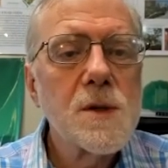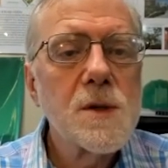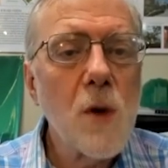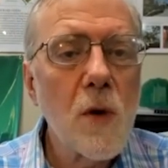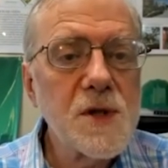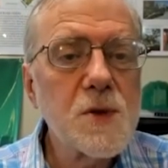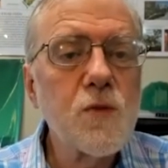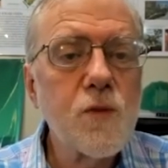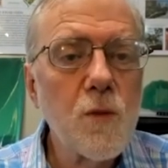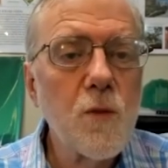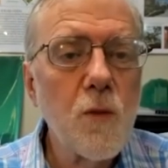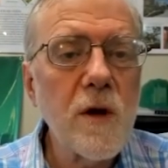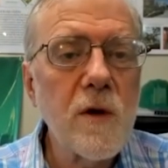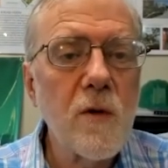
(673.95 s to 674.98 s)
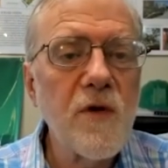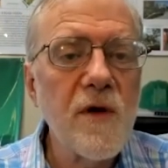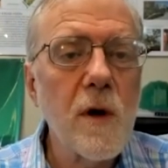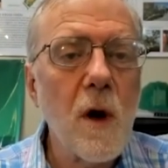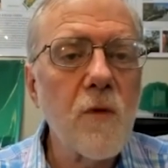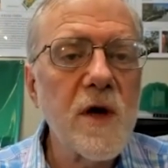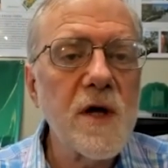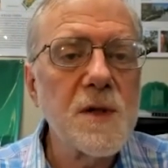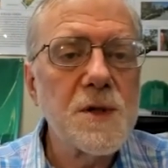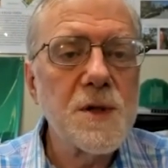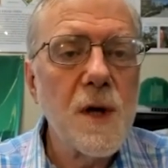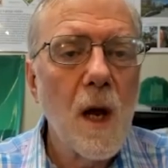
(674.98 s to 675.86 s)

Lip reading: So it's really within our reach.